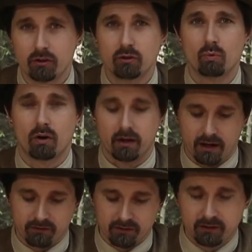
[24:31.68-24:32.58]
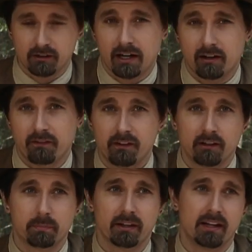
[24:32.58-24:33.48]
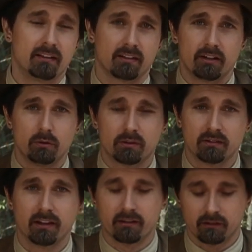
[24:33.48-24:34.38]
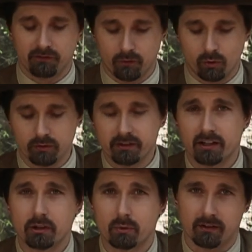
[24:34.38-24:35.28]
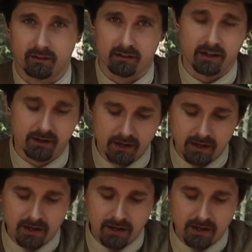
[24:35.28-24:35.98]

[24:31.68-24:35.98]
you want everything to kind of fit into place, and how you want the leather to fold, and how you want it to tuck,